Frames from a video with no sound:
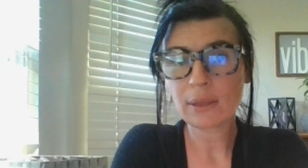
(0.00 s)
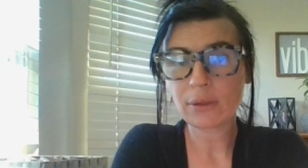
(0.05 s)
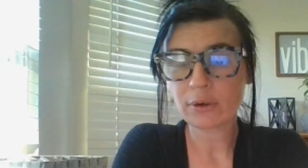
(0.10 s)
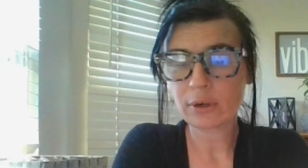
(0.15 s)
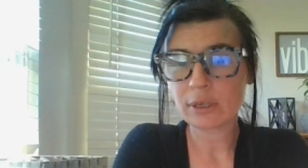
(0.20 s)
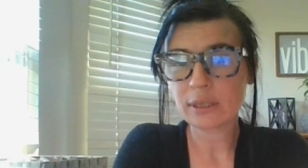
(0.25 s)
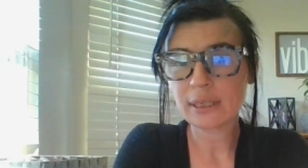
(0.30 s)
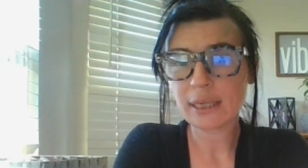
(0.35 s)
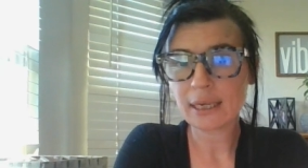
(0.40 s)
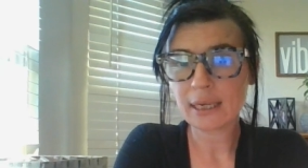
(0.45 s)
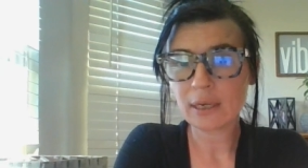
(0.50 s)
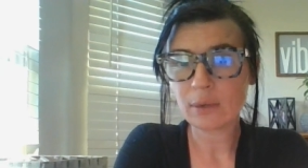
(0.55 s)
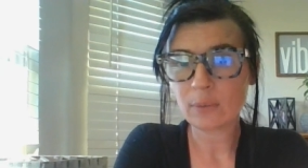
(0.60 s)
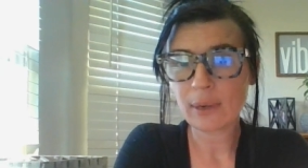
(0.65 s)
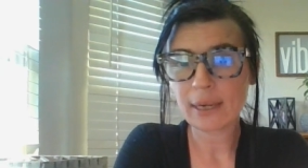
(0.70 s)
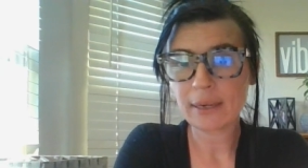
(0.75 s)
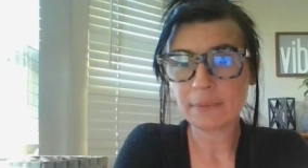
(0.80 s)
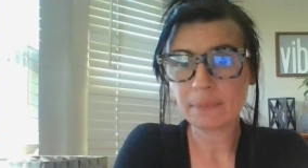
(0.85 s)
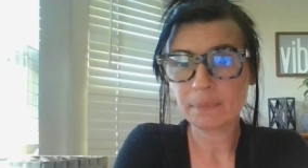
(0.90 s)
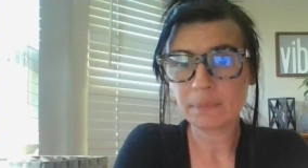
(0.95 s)
why they're going to take it
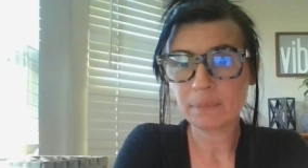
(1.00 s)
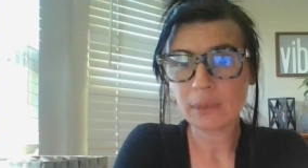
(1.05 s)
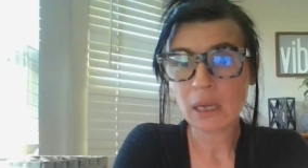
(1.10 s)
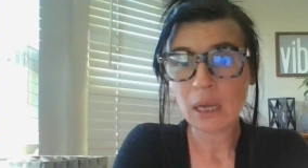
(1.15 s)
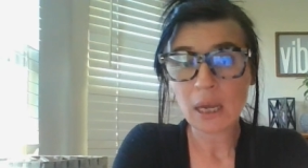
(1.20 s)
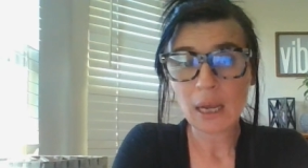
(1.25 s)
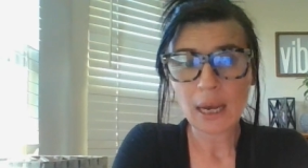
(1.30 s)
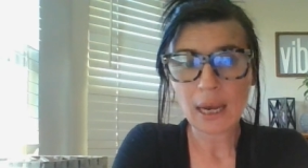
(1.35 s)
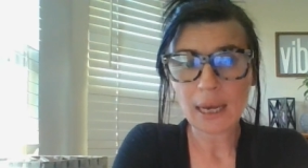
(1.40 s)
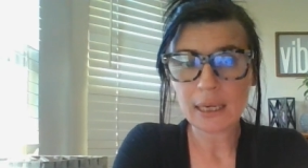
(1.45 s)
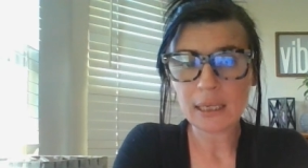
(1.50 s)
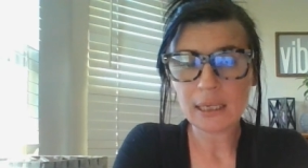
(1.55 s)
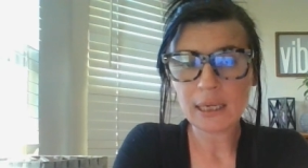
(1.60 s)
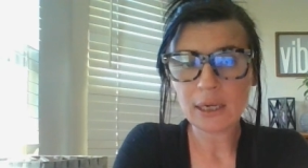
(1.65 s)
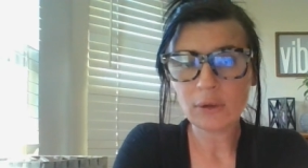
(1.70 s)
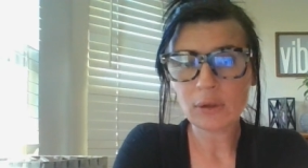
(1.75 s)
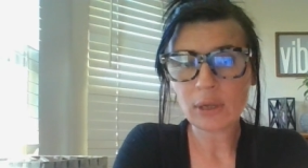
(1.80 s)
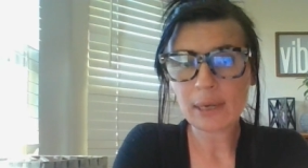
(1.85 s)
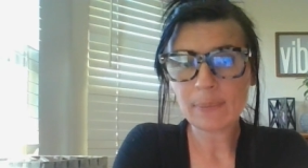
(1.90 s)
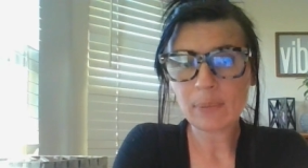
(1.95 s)
away. I didn't
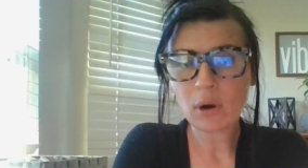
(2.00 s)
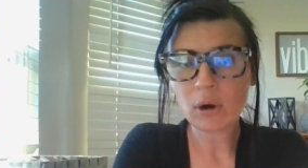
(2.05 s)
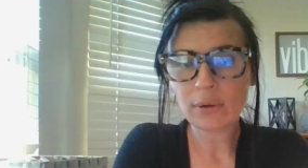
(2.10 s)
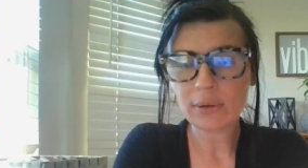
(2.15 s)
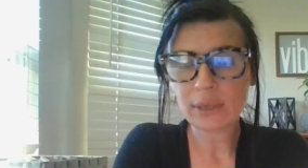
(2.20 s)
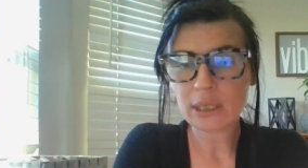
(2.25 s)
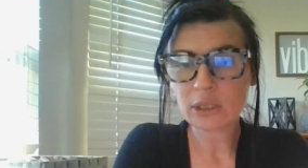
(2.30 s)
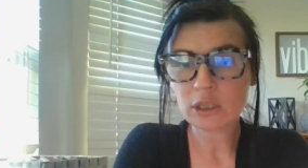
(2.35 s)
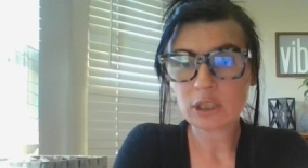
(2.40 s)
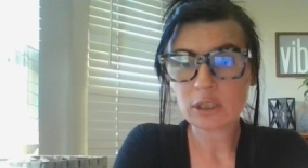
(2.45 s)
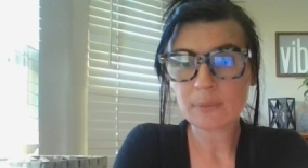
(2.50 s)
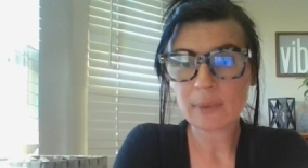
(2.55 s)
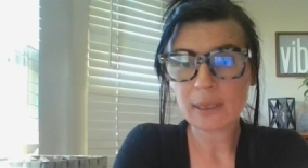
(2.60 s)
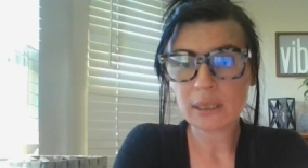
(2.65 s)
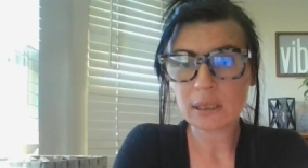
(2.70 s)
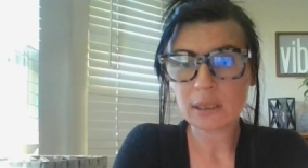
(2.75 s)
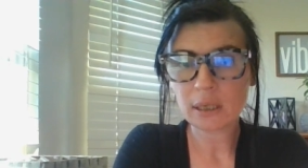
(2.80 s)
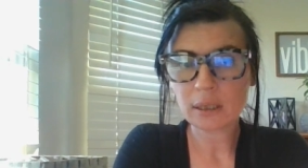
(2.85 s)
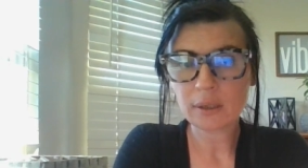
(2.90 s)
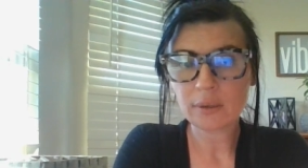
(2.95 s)
hear that part. That's just my
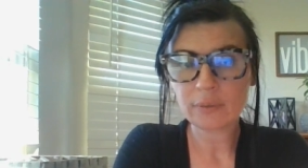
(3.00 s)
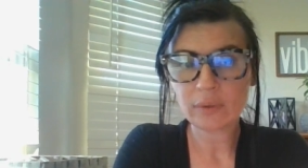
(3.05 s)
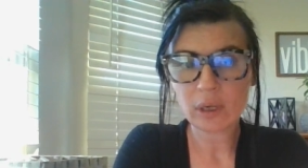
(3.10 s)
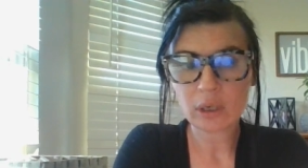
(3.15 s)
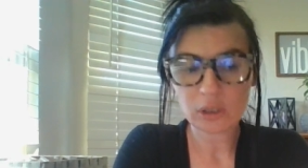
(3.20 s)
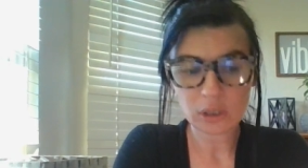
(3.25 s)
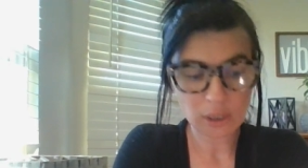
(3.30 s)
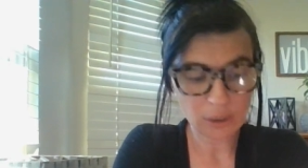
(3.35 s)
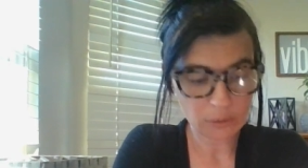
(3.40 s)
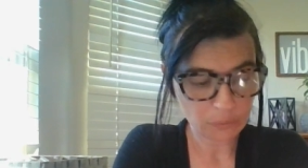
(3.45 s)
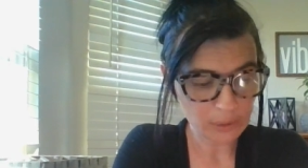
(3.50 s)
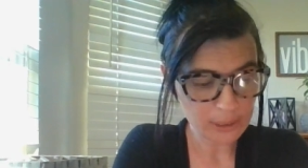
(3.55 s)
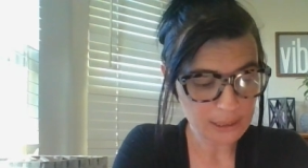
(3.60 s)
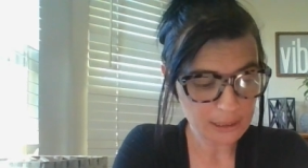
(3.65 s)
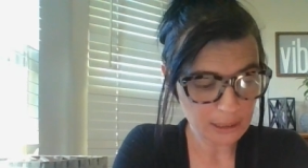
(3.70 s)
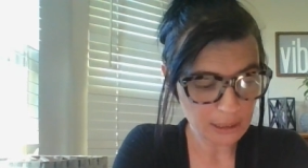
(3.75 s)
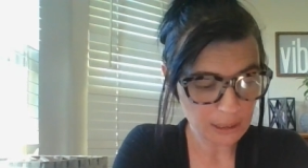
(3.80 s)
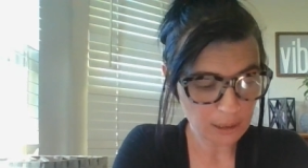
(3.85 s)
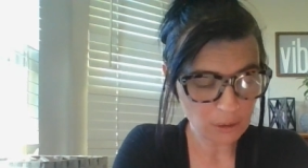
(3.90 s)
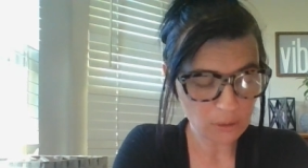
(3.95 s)
deductive logic and
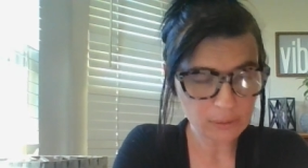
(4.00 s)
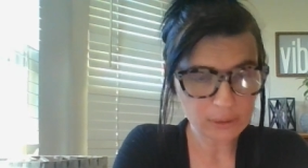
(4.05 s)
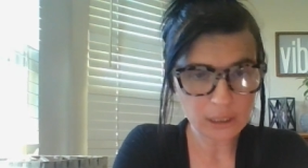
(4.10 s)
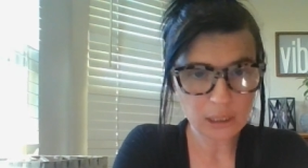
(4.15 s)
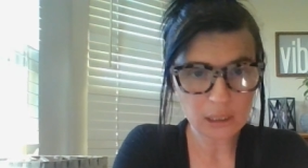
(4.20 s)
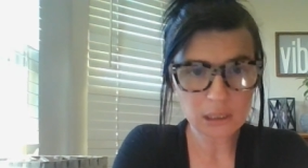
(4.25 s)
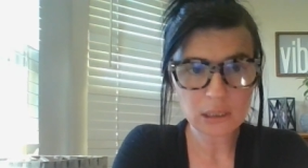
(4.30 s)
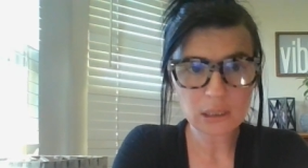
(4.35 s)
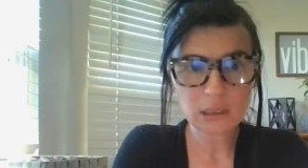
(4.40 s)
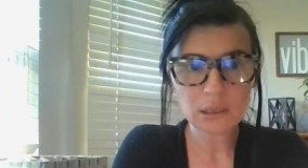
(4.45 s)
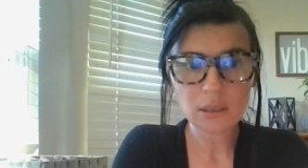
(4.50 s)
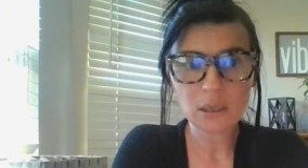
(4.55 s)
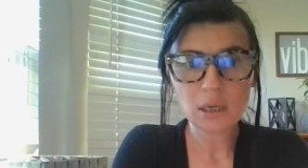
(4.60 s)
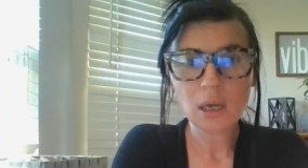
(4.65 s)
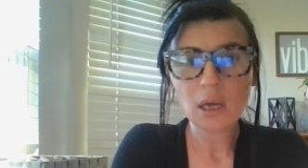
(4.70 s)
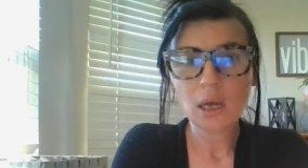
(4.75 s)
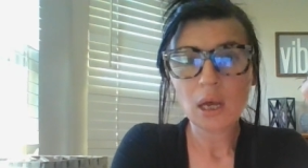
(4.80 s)
reasoning on this.